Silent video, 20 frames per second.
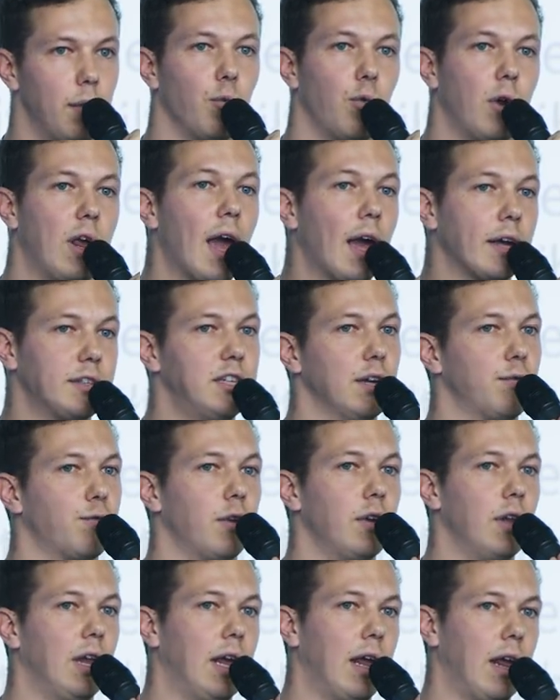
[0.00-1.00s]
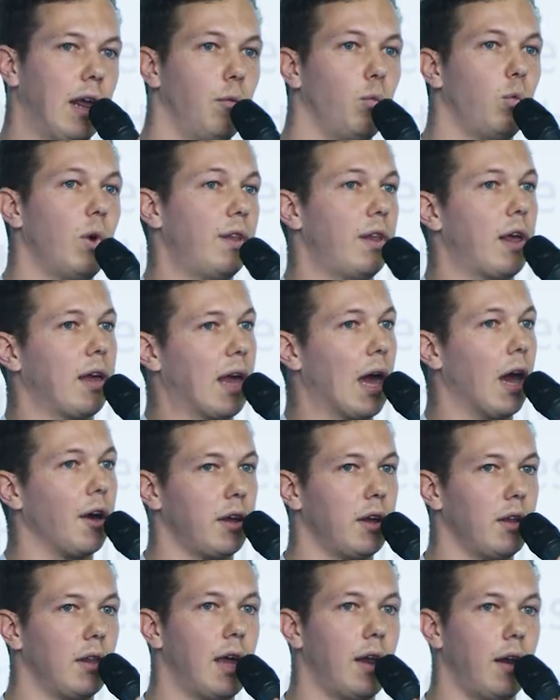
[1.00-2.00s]
react differently when they're
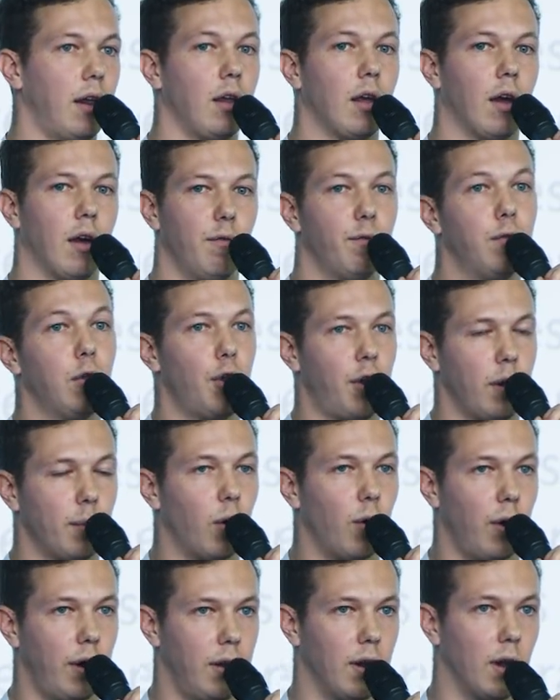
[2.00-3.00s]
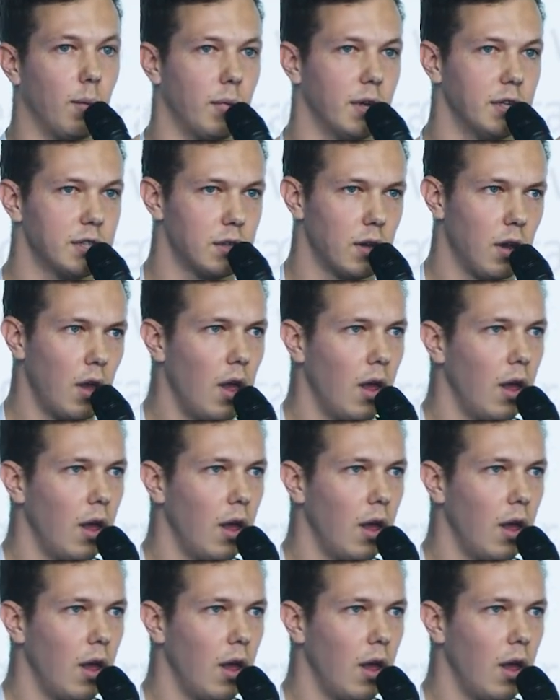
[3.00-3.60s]
calculating floating point numbers.